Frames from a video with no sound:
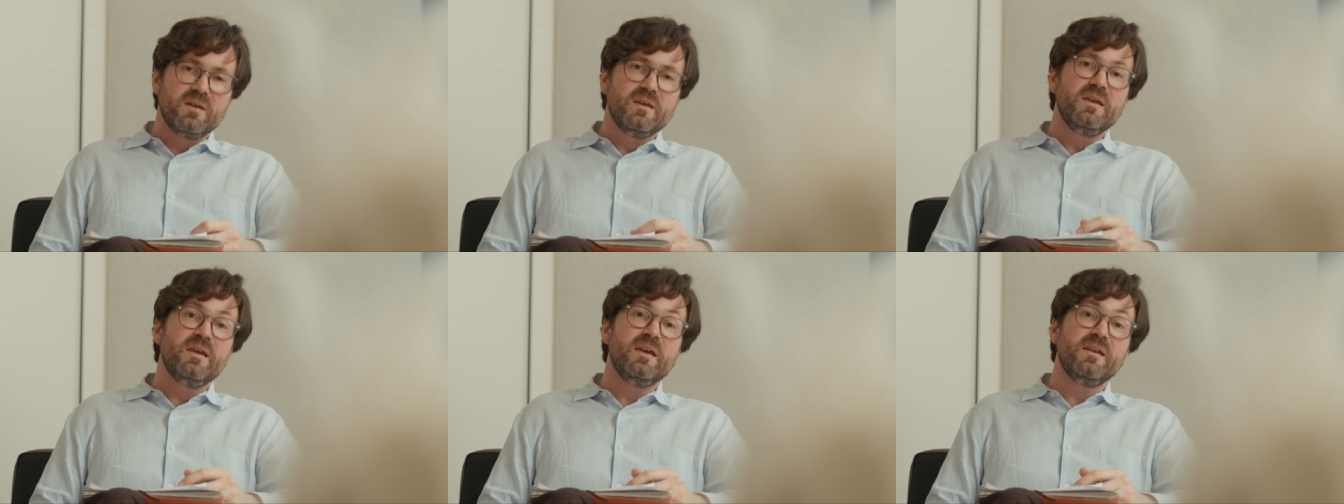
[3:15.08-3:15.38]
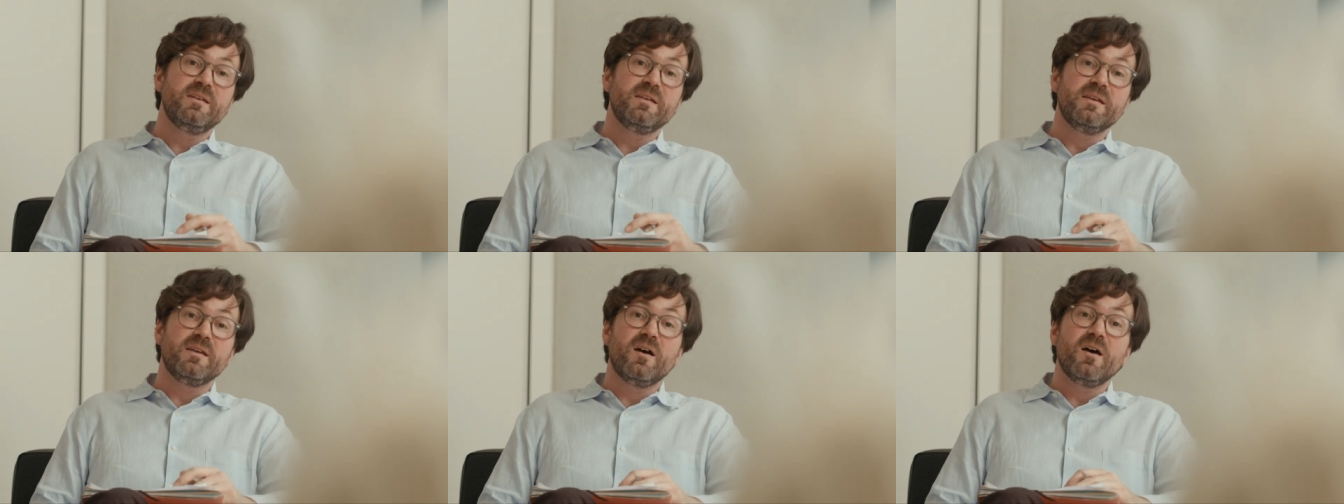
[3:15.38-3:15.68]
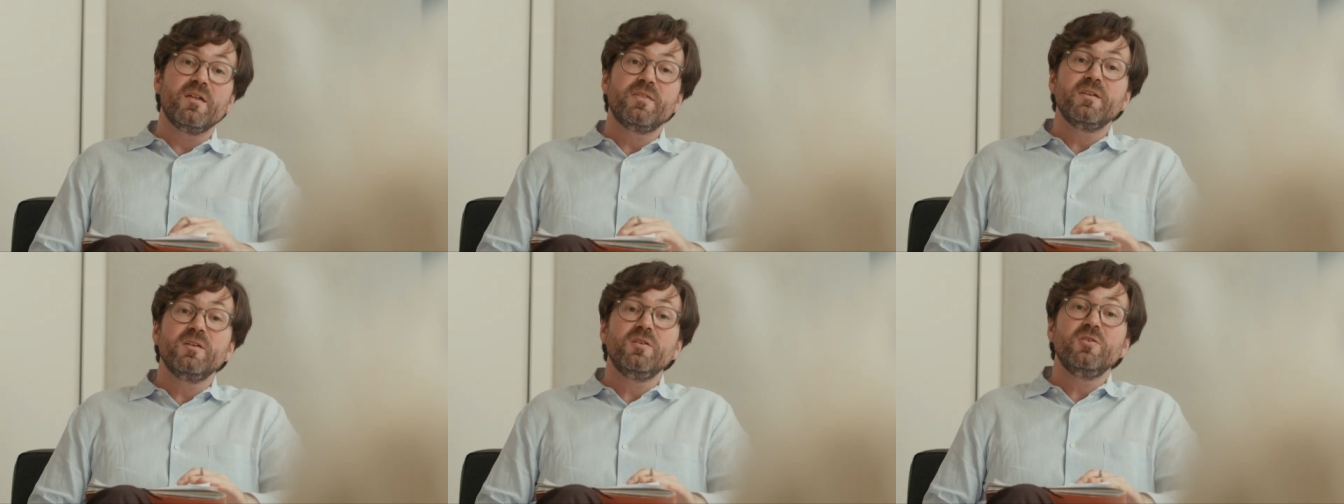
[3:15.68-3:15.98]
Yeti, I
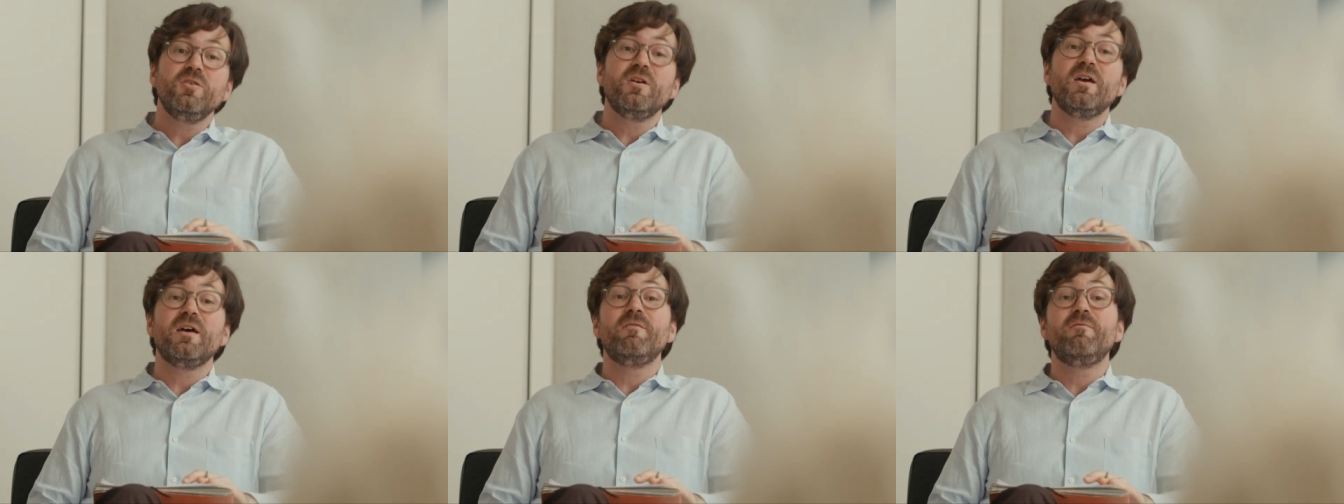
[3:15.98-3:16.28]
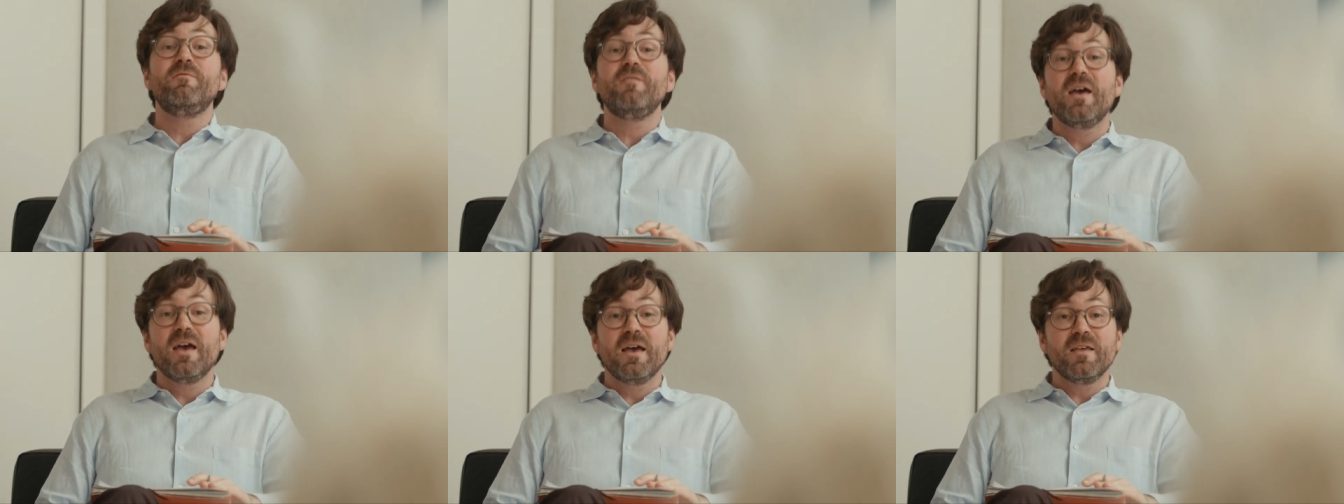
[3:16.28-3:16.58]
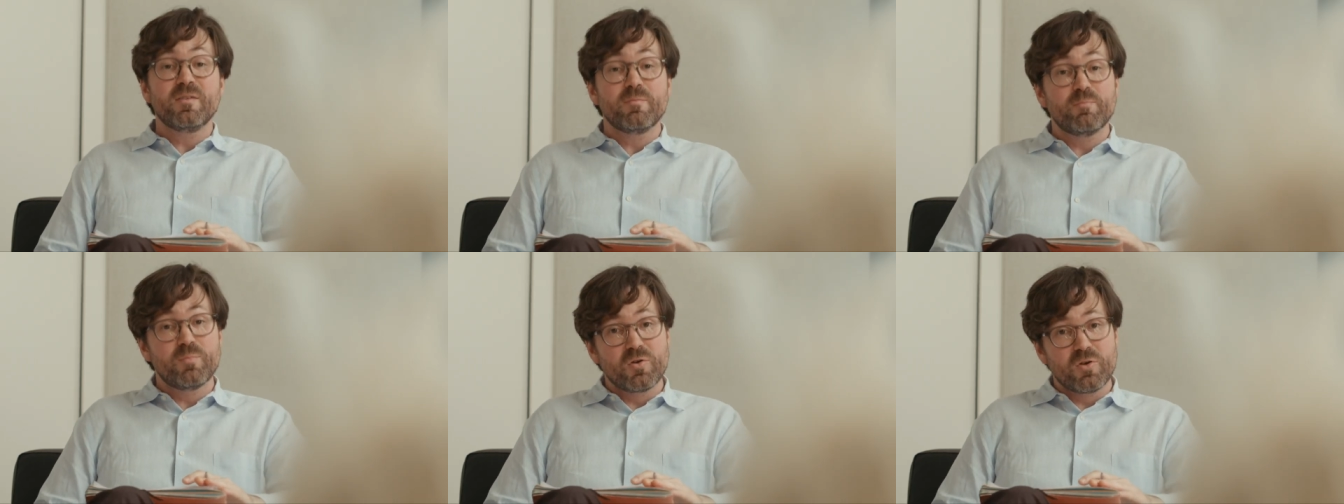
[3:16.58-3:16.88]
think you have
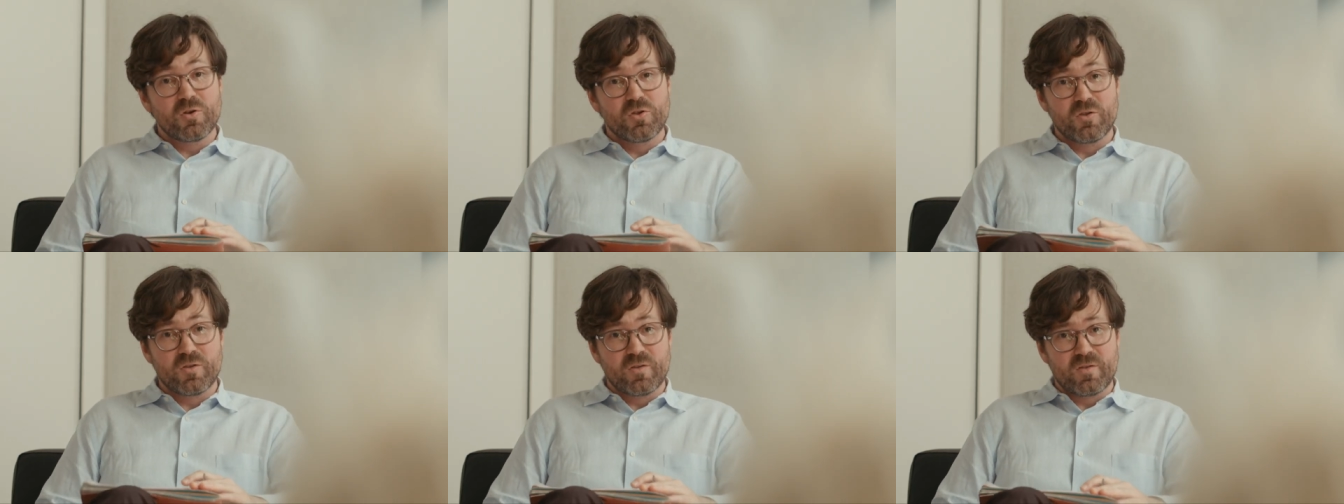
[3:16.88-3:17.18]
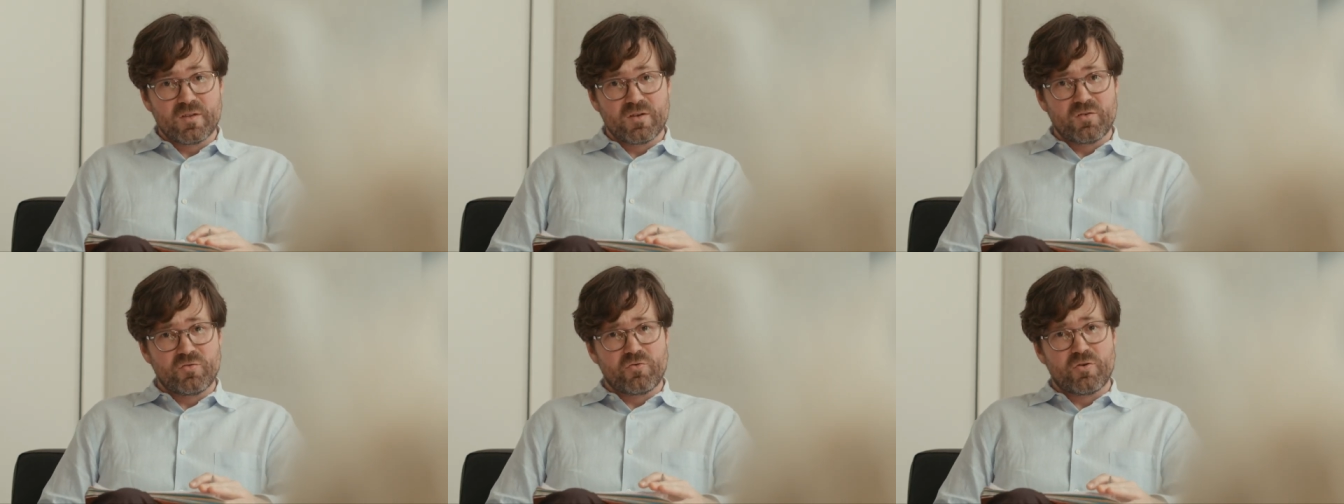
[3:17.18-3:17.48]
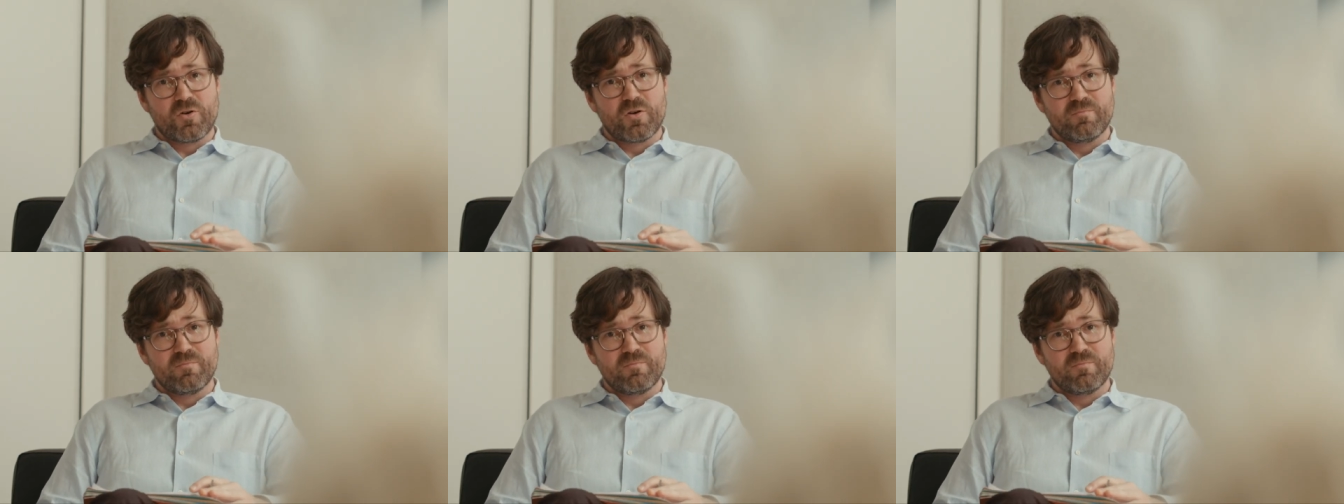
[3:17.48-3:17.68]
Asperger's syndrome.